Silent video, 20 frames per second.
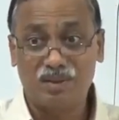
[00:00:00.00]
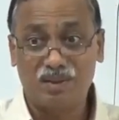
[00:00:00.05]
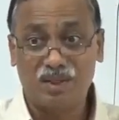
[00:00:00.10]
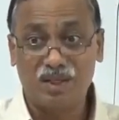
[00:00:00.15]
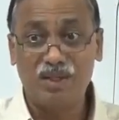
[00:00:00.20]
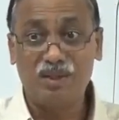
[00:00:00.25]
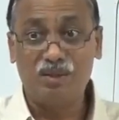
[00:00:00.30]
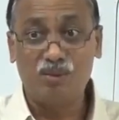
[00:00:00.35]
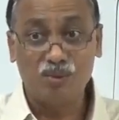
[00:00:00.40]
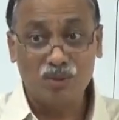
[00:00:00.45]

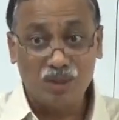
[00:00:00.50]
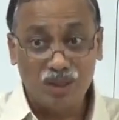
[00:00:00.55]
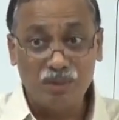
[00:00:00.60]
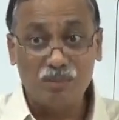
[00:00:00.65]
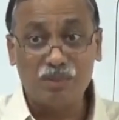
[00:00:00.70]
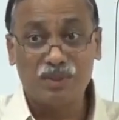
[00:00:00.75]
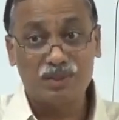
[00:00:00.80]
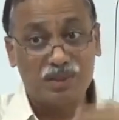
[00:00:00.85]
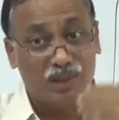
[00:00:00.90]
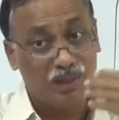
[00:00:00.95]
right to
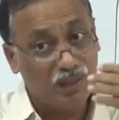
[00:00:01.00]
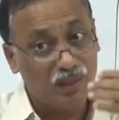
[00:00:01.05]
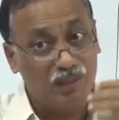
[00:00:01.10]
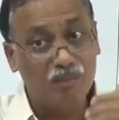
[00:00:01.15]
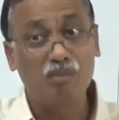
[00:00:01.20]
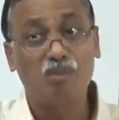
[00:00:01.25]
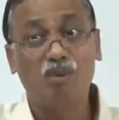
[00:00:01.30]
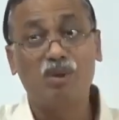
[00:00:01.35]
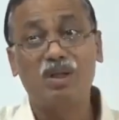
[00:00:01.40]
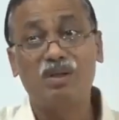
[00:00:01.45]
keep us in a
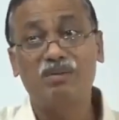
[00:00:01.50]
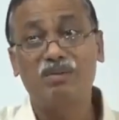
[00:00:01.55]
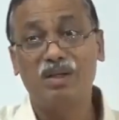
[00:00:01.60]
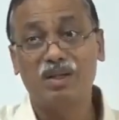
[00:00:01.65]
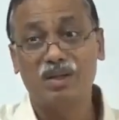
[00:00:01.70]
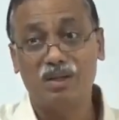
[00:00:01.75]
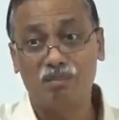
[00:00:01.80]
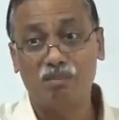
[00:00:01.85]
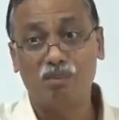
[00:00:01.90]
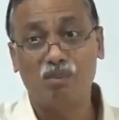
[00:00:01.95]

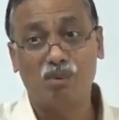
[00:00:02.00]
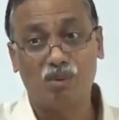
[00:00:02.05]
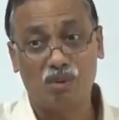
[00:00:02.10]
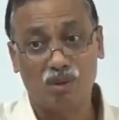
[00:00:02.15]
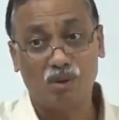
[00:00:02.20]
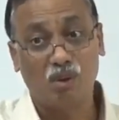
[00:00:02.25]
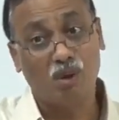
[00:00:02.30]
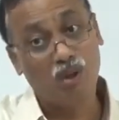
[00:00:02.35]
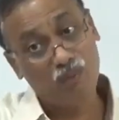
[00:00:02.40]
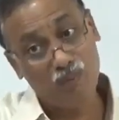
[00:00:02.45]
motivated mode
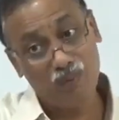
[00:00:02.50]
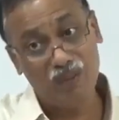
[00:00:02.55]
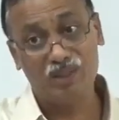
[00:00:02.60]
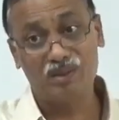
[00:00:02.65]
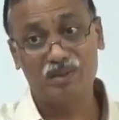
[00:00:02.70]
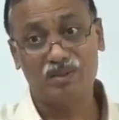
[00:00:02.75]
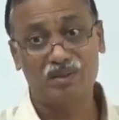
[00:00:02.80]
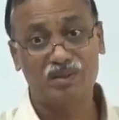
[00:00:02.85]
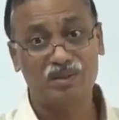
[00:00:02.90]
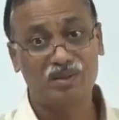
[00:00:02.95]

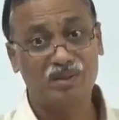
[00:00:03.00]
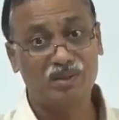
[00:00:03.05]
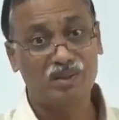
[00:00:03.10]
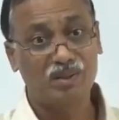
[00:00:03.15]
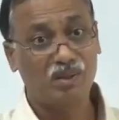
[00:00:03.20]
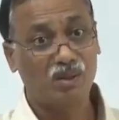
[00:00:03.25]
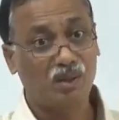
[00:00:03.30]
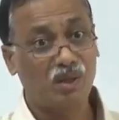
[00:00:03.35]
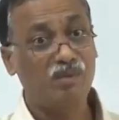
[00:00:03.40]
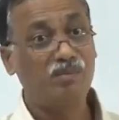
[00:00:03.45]
always
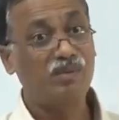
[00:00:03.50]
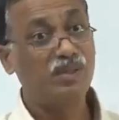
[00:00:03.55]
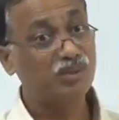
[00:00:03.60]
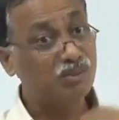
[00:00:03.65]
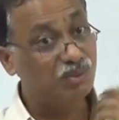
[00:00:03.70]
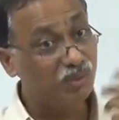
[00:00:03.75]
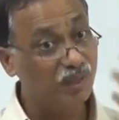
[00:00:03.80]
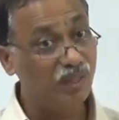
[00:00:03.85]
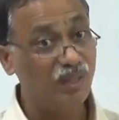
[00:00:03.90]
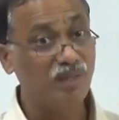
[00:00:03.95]
always
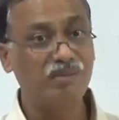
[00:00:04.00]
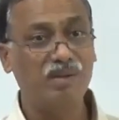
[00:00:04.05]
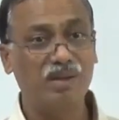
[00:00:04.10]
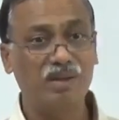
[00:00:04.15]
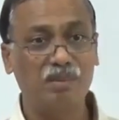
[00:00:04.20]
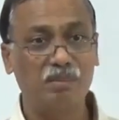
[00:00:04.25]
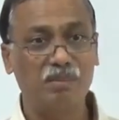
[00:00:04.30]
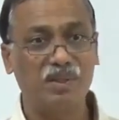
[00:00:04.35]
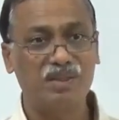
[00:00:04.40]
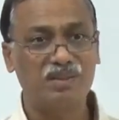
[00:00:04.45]
to deliver
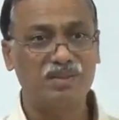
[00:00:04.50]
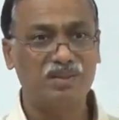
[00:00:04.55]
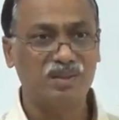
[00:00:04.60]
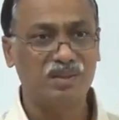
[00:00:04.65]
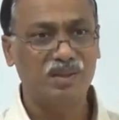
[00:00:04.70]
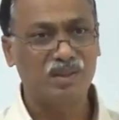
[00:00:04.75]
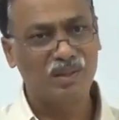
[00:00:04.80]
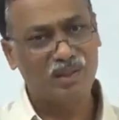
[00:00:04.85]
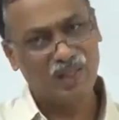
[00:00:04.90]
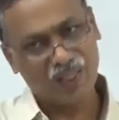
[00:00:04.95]
the best
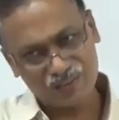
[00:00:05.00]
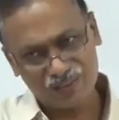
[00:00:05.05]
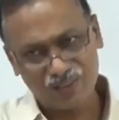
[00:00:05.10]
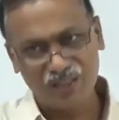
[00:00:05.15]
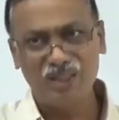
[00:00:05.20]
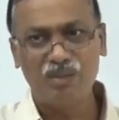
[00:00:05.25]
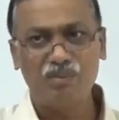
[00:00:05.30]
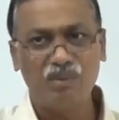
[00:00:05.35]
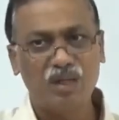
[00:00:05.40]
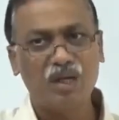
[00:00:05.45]

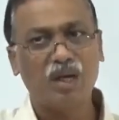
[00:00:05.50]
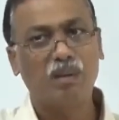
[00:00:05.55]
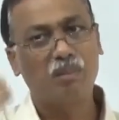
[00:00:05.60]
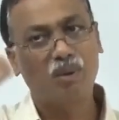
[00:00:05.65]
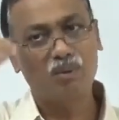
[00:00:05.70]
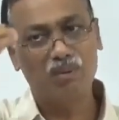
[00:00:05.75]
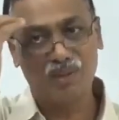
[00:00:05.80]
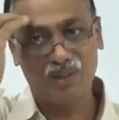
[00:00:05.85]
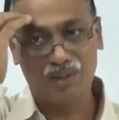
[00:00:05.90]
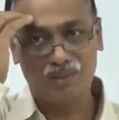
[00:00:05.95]
naturally it will come
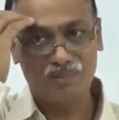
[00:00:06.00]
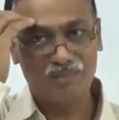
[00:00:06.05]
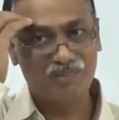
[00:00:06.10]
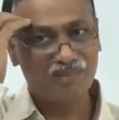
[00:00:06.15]
out then